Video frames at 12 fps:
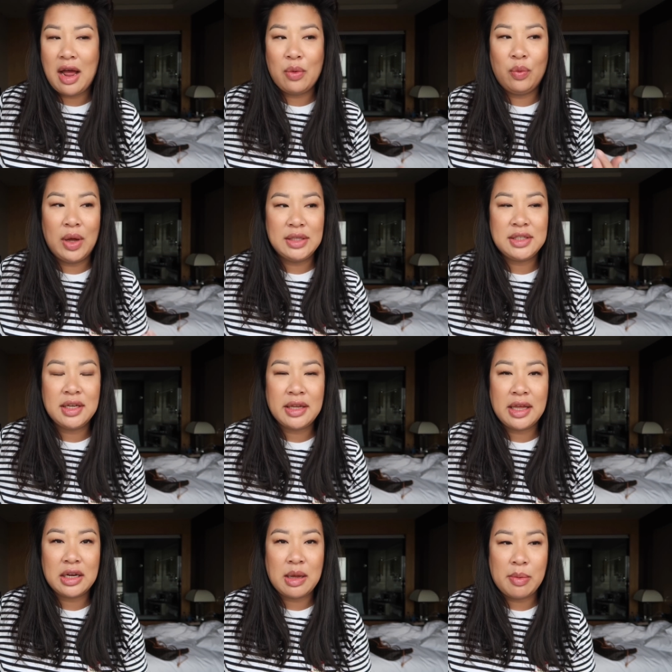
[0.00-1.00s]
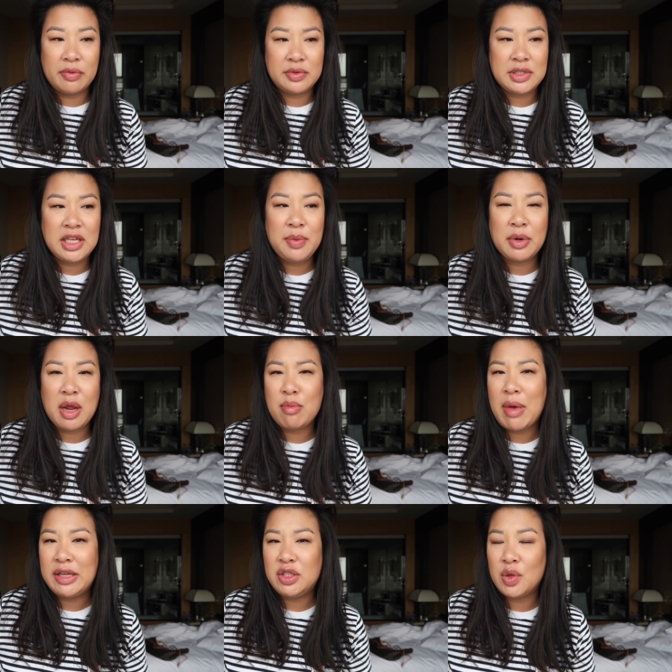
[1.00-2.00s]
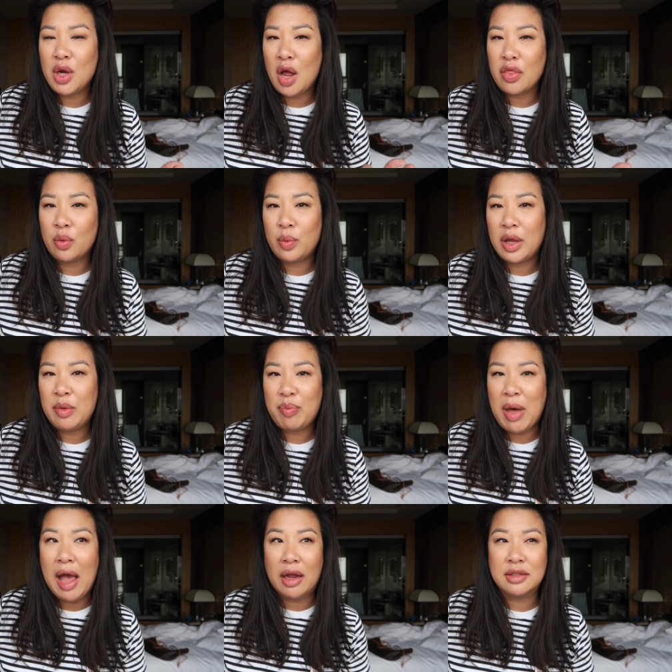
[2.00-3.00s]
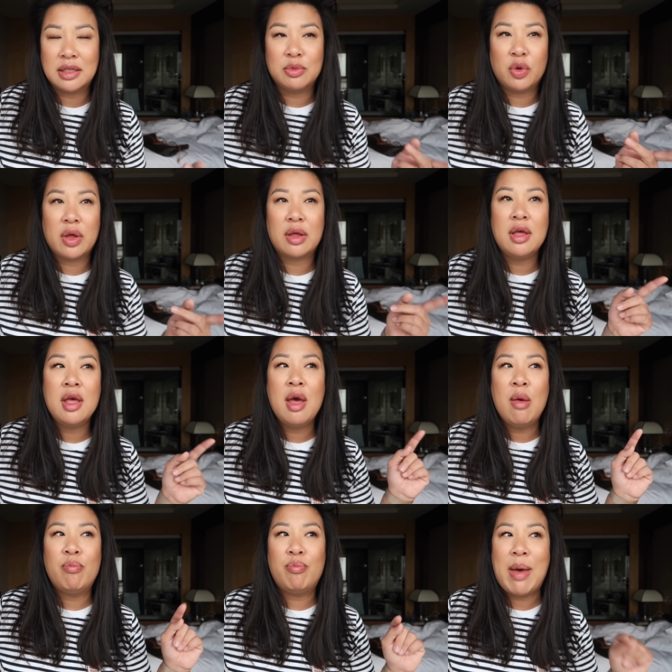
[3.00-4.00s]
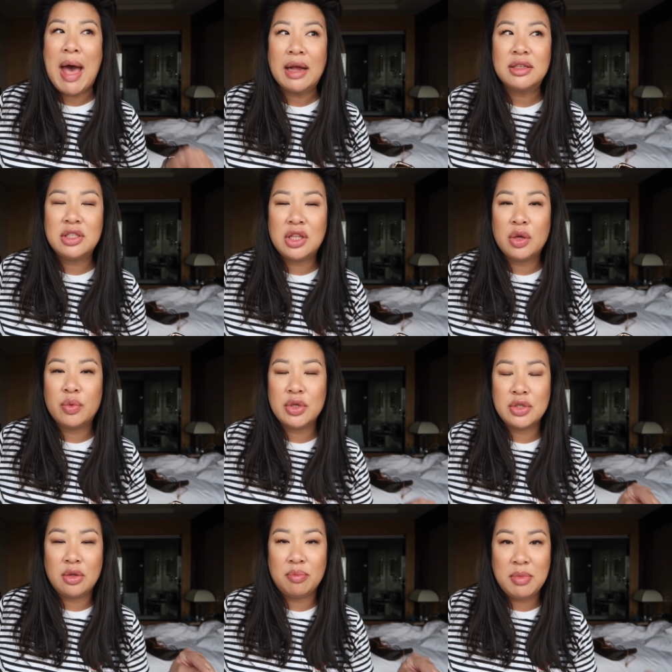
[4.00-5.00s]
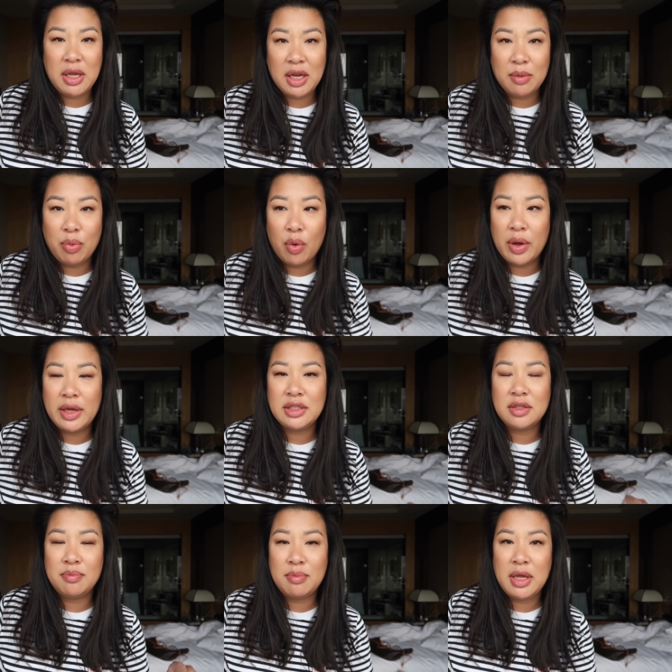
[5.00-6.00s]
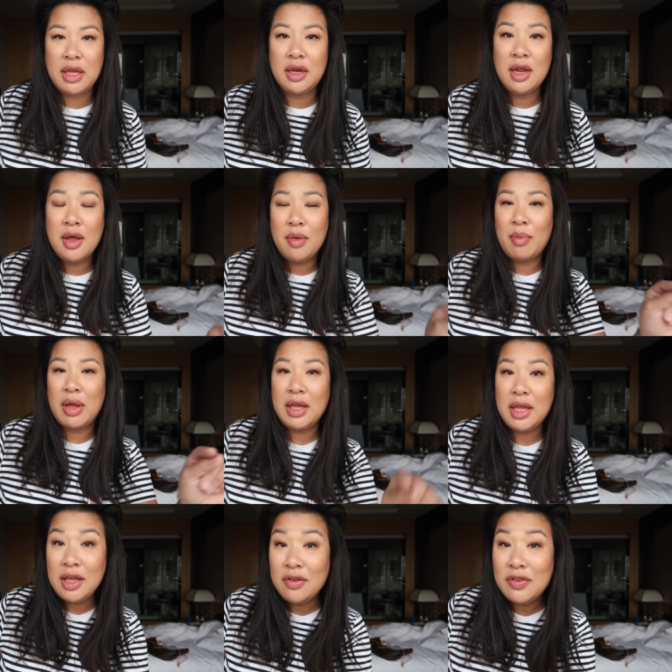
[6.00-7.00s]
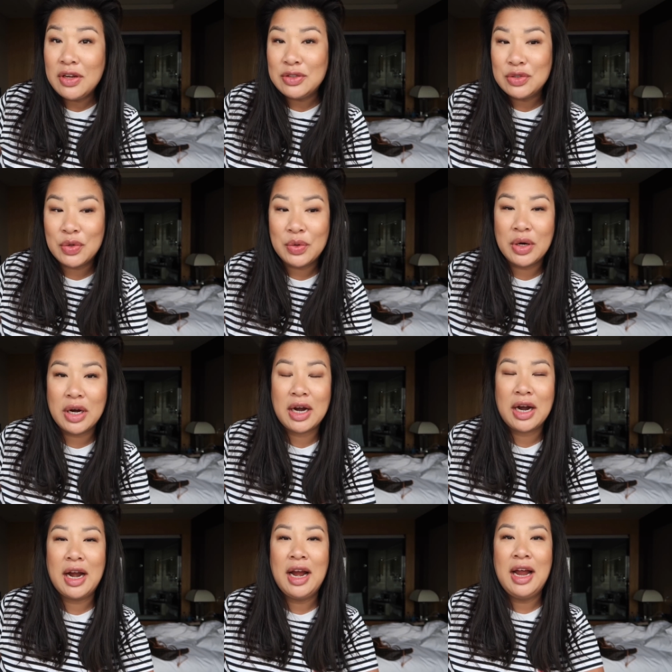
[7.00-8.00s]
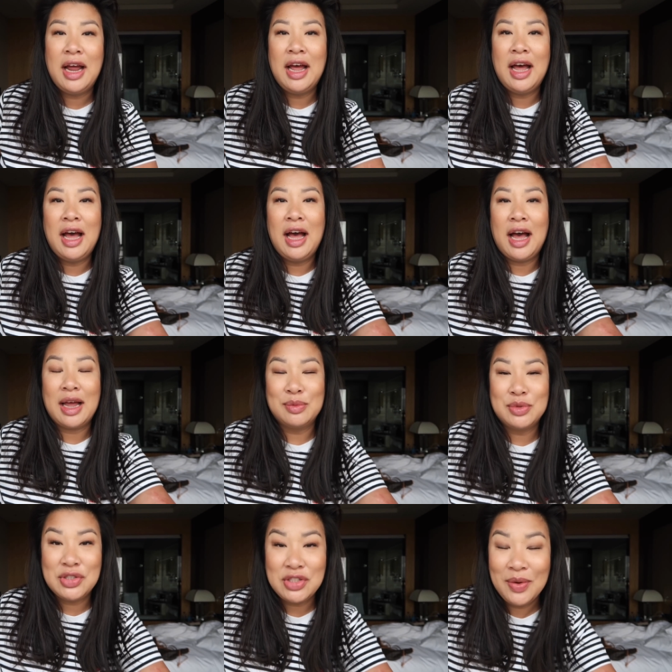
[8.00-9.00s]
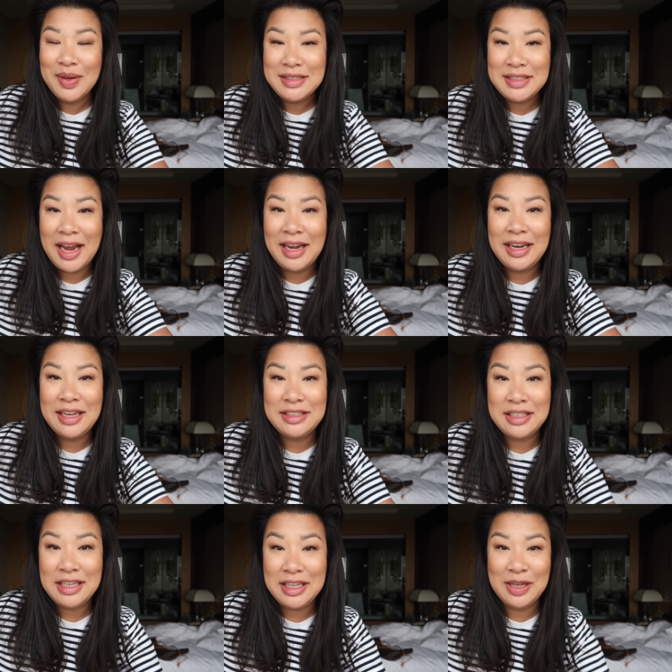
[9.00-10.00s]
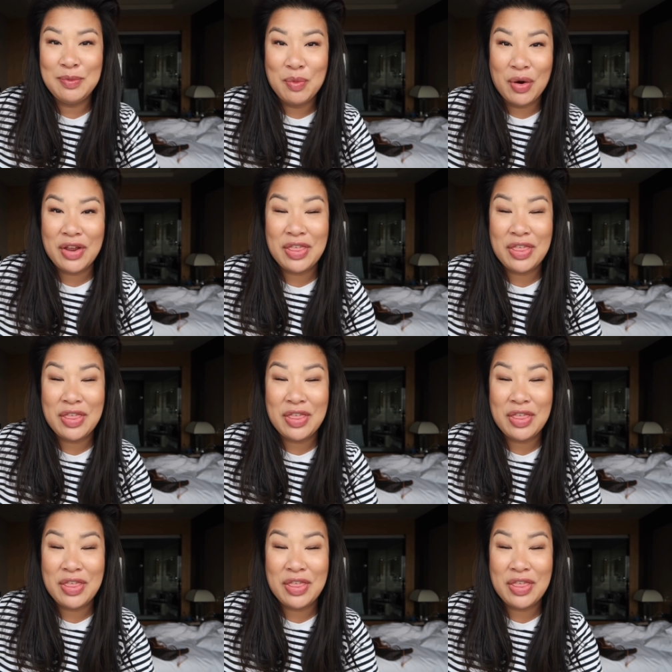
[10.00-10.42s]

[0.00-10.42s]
I was gonna get a cup of tea, but I might do it on the way back because I'm going back to the original meeting point to meet my evening tour I'm so excited to eat more